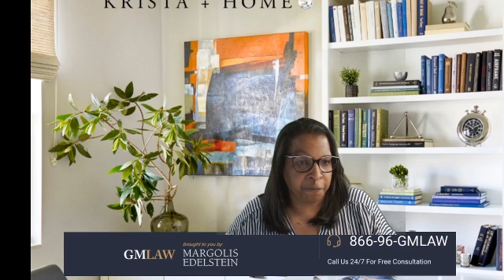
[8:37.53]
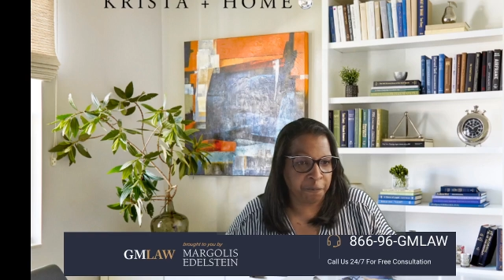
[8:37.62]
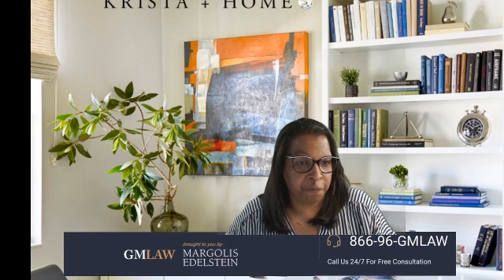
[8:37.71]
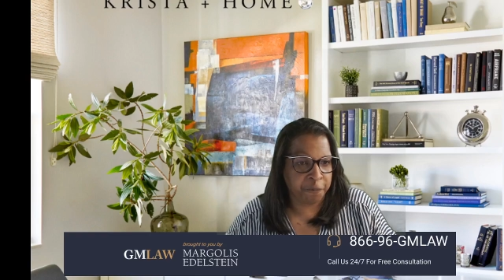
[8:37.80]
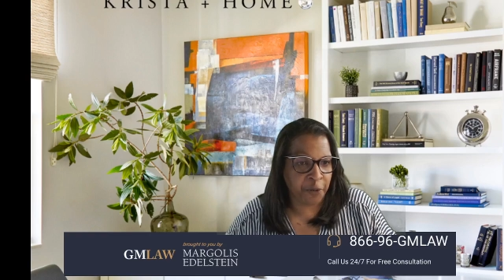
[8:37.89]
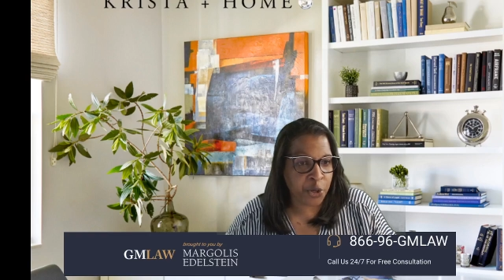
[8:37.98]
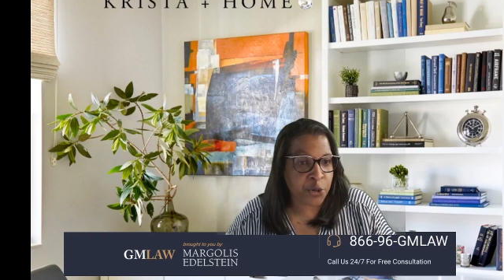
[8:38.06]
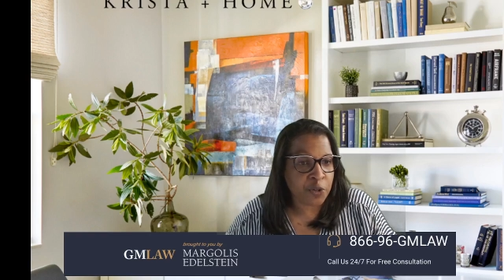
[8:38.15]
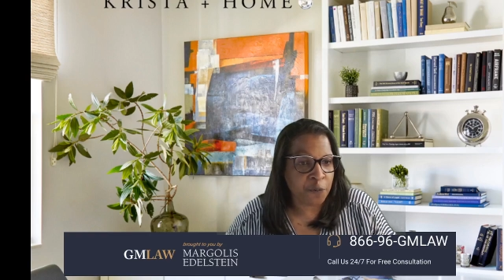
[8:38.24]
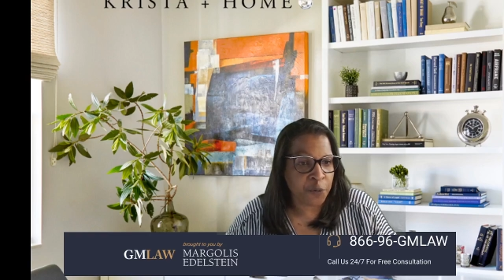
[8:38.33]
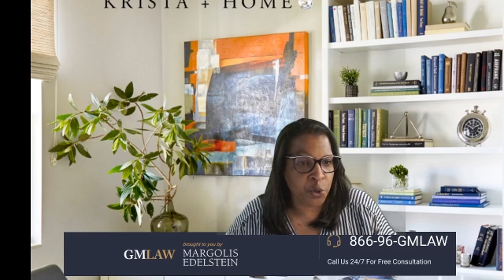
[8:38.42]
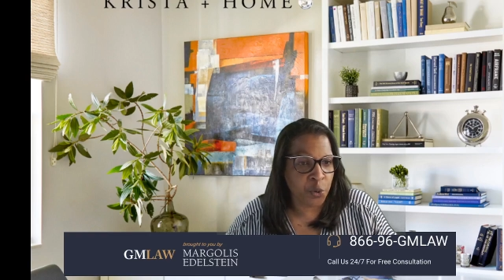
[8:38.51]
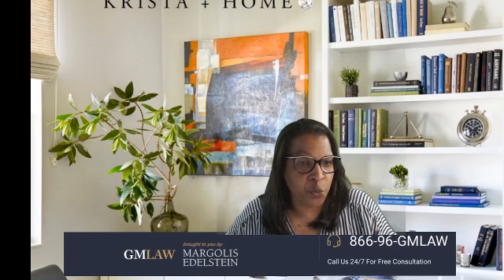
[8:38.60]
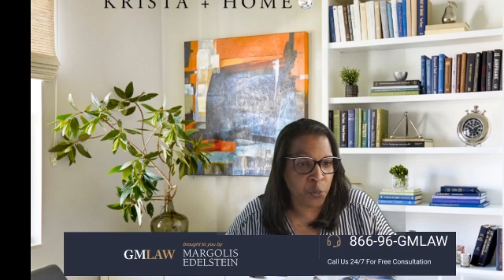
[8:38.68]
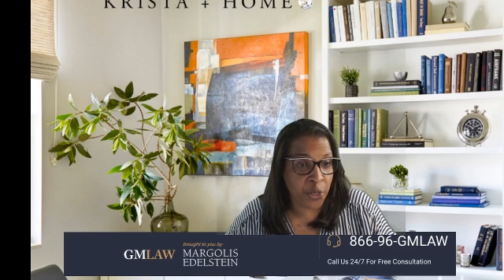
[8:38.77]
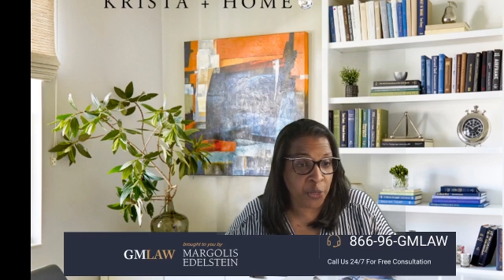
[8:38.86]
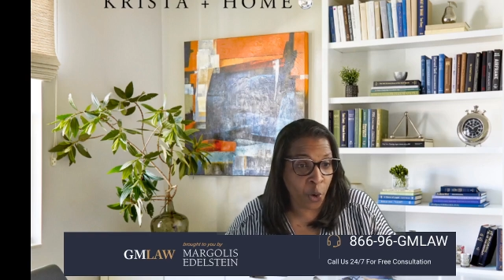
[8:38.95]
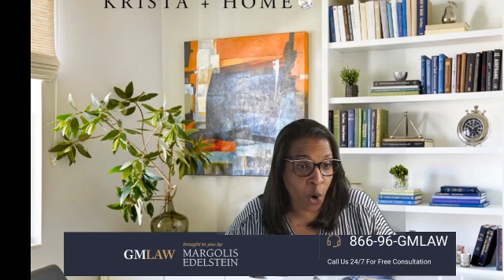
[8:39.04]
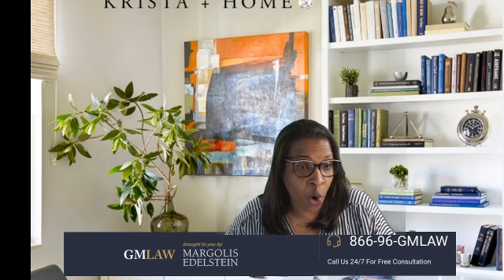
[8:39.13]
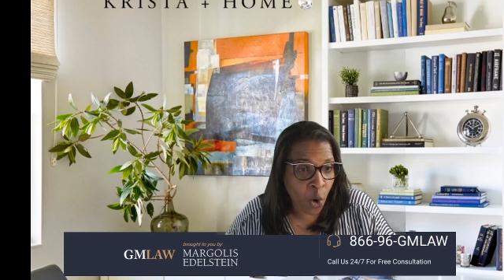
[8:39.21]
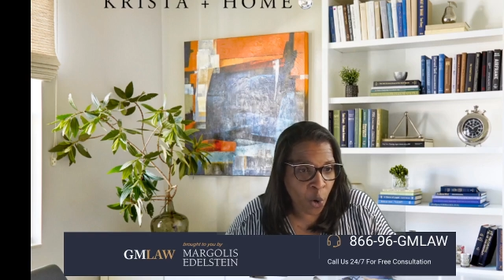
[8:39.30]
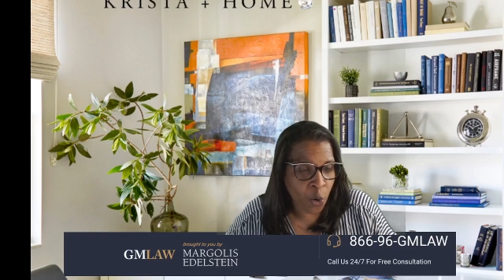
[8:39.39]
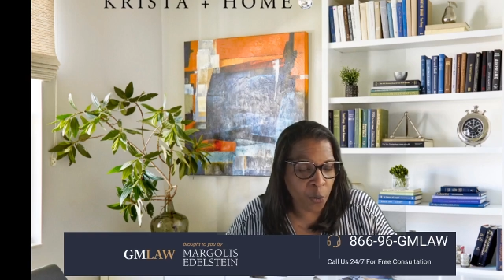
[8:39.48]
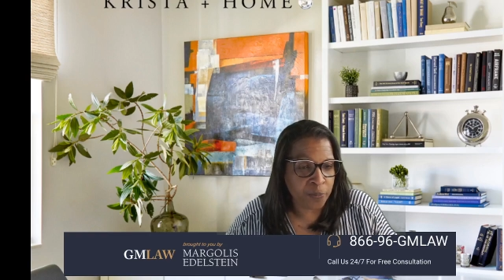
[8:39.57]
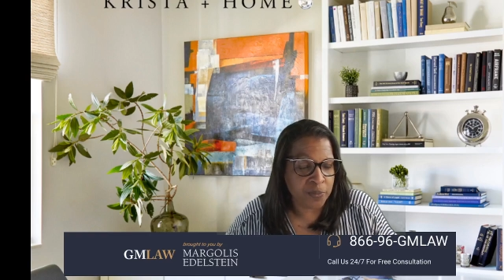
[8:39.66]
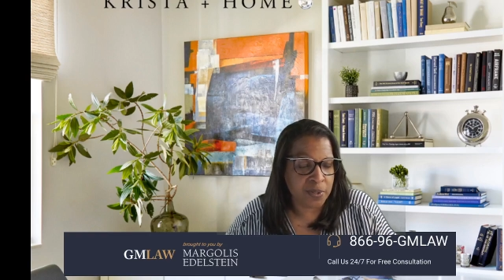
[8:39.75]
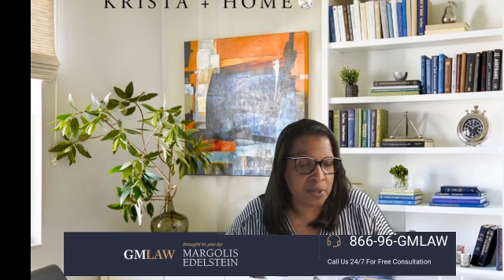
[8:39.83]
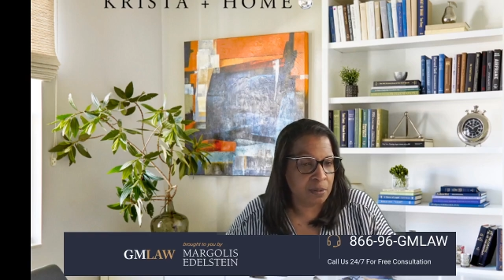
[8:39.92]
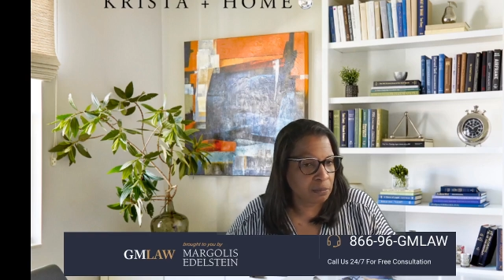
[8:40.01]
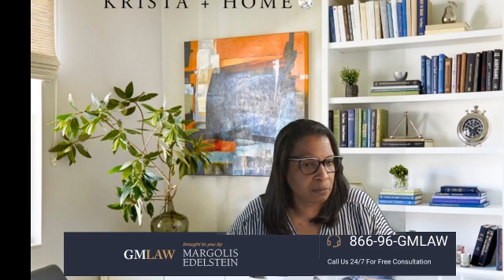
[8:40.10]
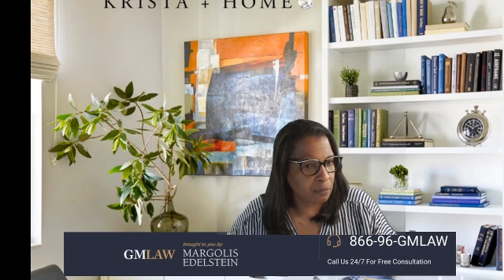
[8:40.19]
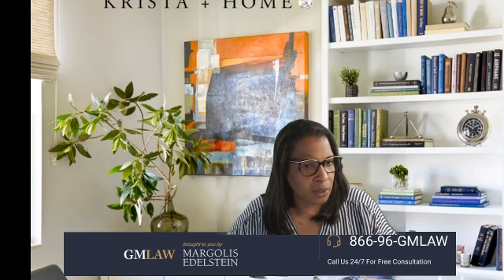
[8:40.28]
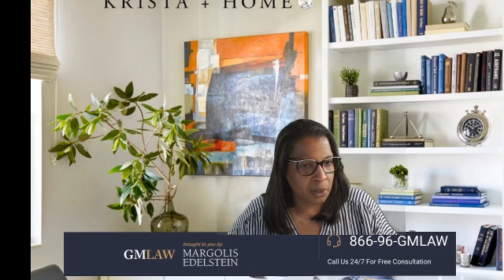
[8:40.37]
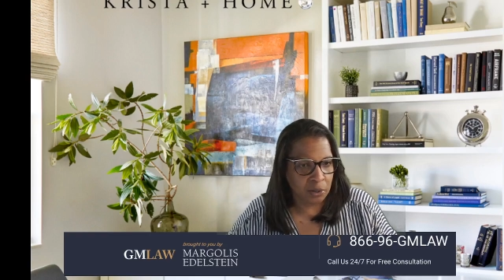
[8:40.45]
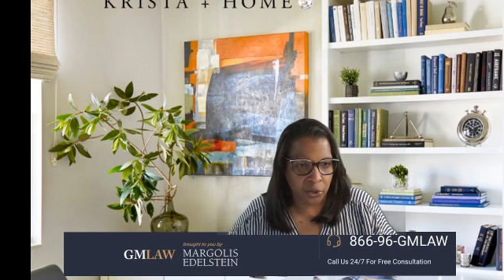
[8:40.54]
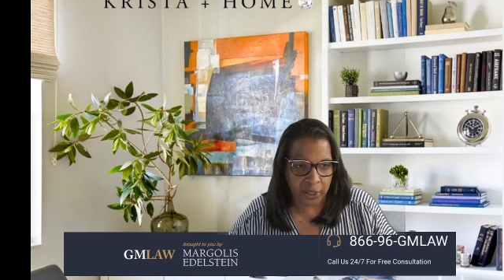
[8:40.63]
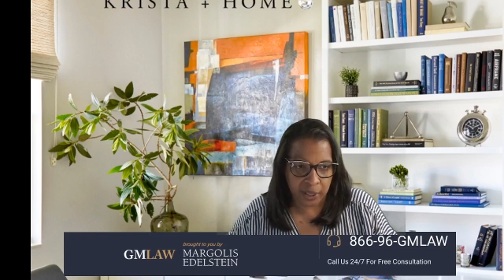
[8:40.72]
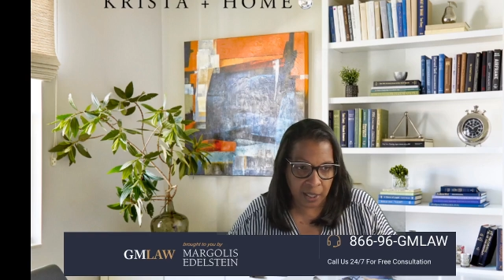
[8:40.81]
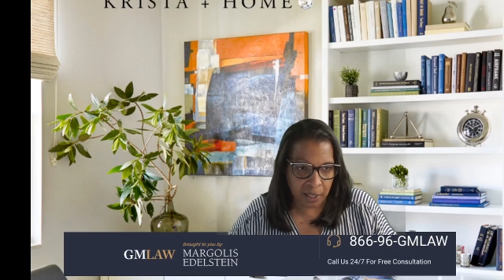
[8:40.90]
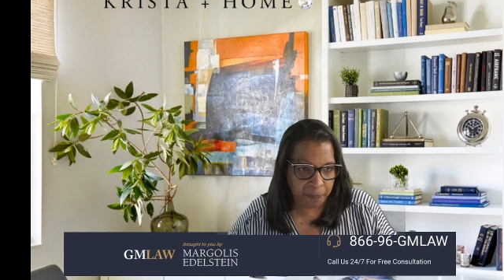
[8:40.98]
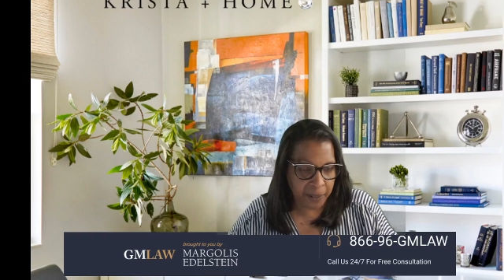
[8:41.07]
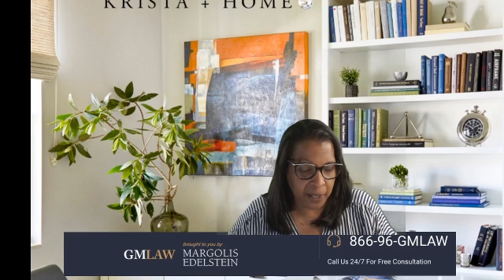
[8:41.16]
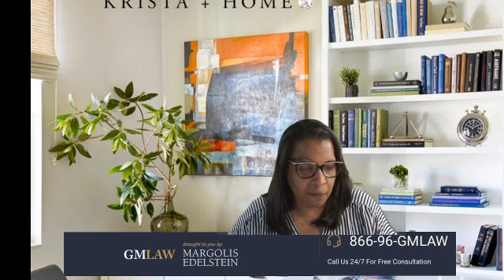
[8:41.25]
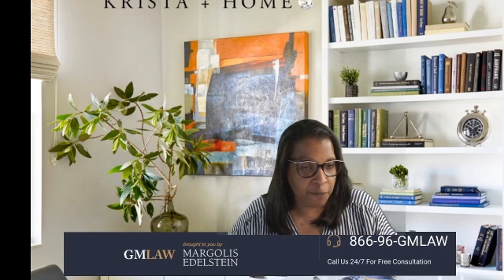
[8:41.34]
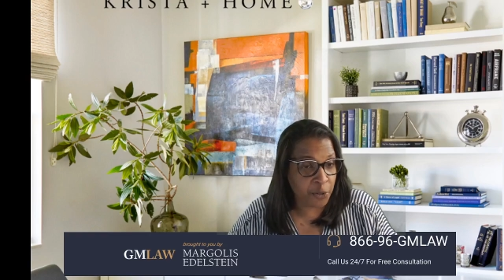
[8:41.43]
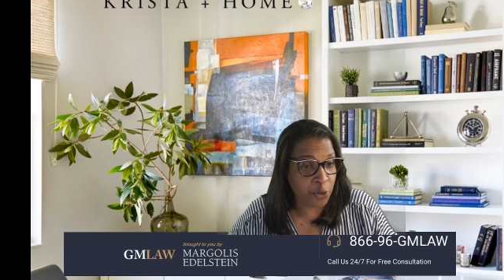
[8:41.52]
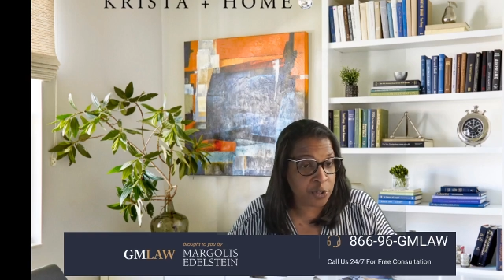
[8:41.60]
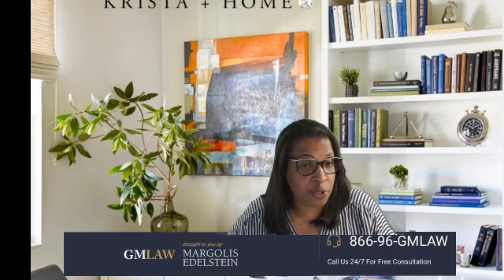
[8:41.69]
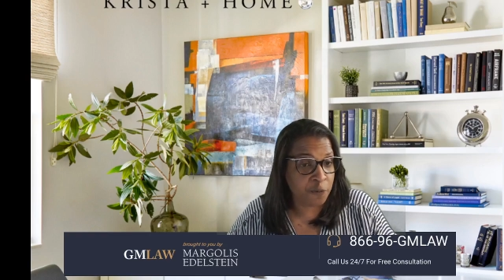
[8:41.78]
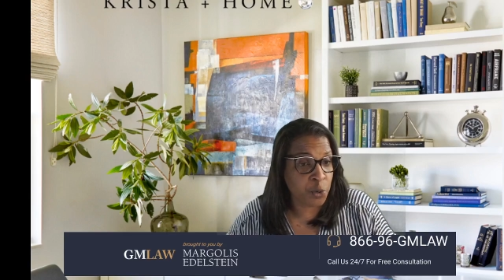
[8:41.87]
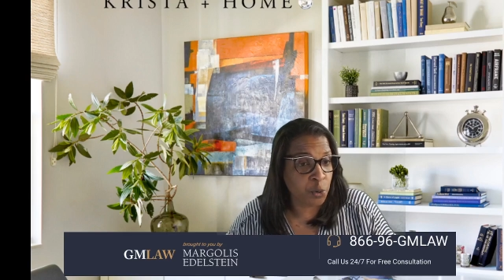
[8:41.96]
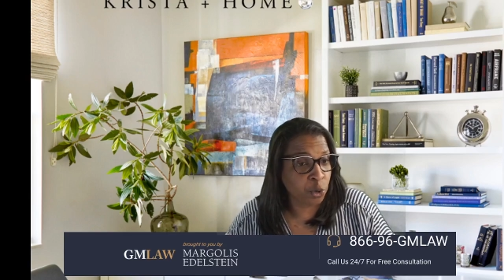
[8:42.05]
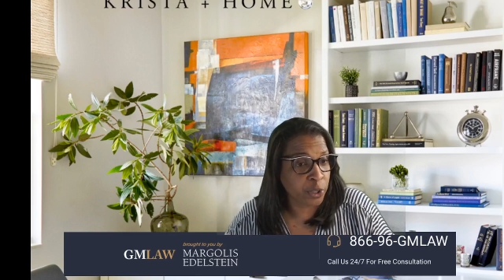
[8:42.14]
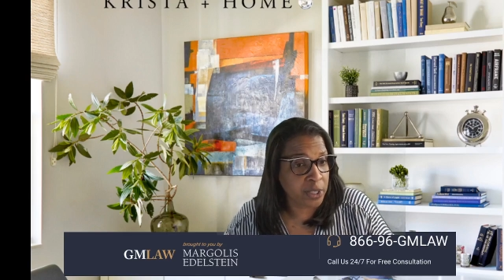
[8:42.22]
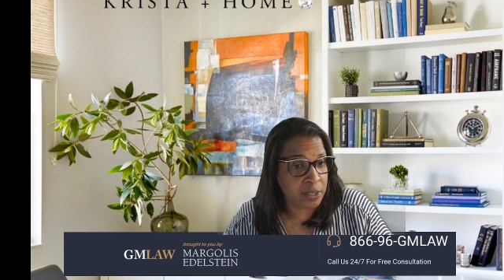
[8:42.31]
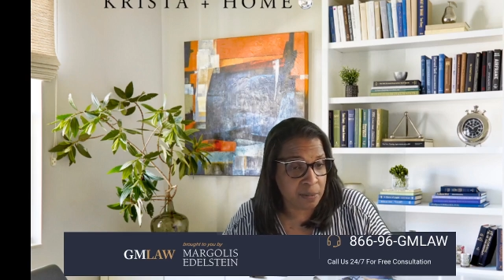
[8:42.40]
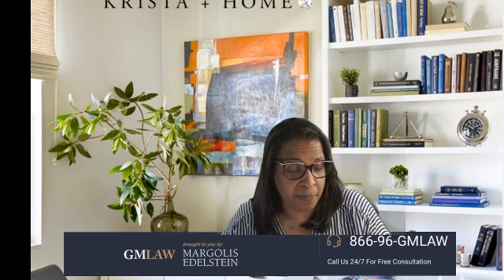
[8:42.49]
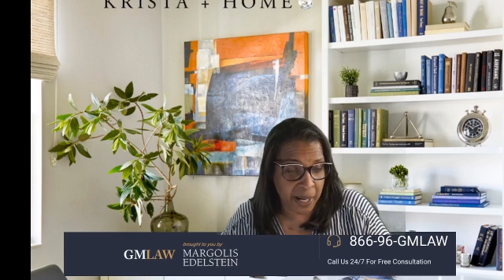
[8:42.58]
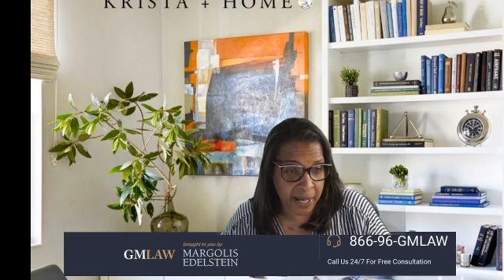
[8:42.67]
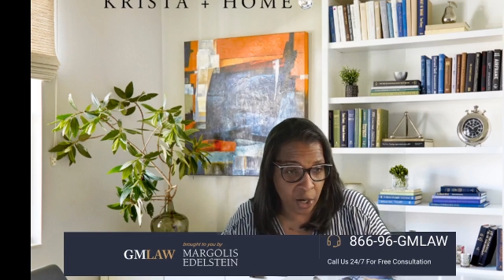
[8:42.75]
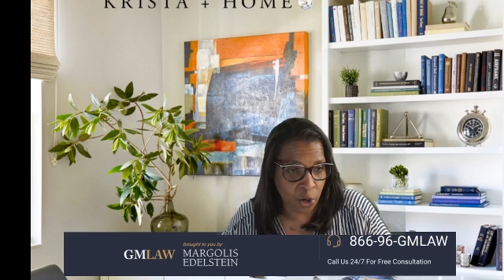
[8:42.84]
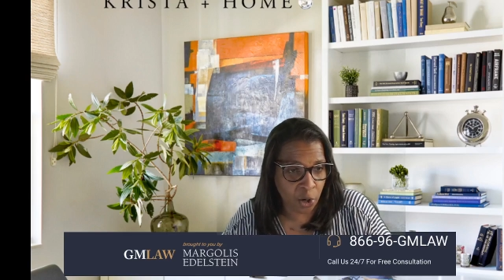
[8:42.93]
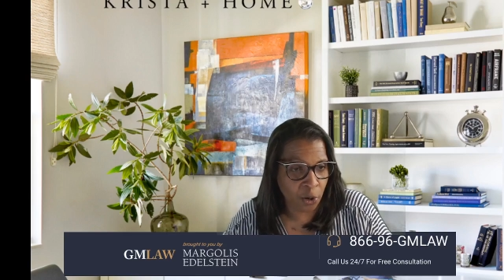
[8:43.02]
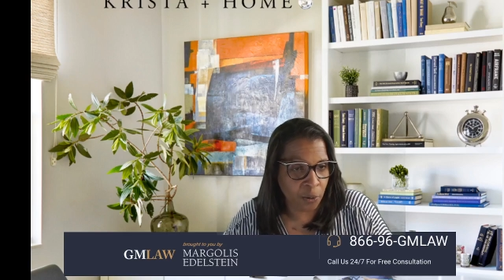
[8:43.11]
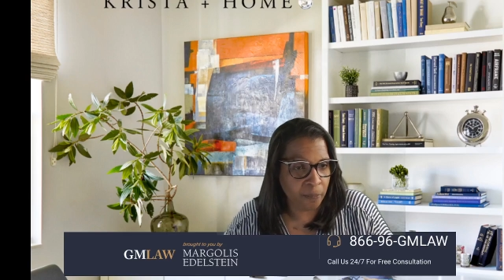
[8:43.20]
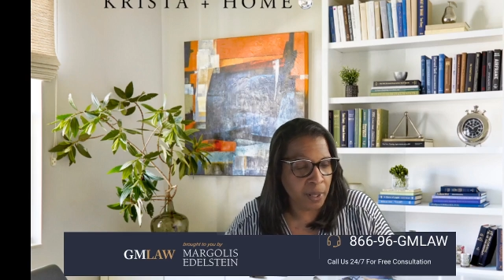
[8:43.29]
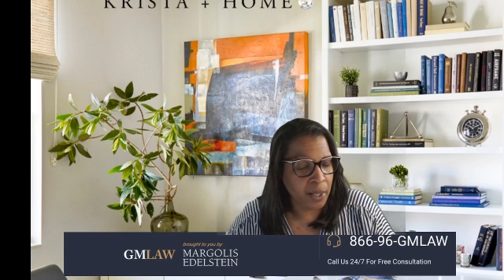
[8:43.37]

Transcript: for those of you with homes, you can keep it. For those of you looking to buy a home,